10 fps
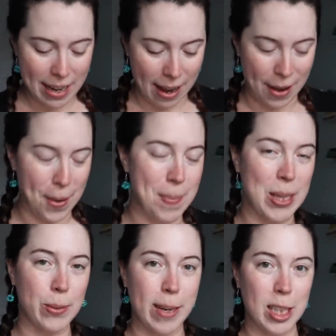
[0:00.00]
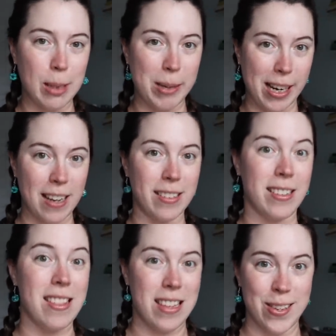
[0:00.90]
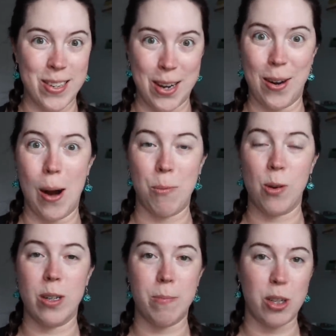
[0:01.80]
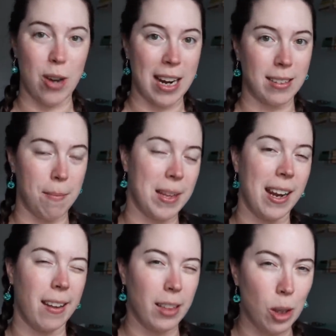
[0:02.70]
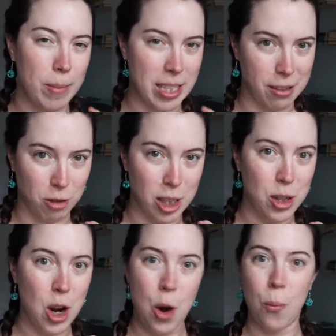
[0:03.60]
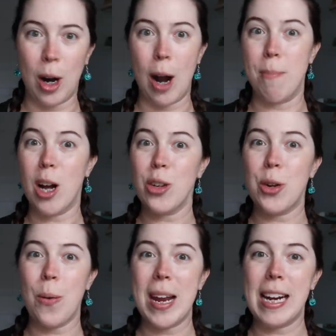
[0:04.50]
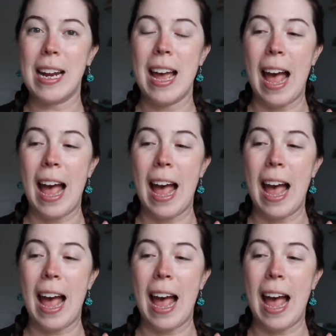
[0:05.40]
um, especially because this year I'm going to be trying something a little bit different where I'm not doing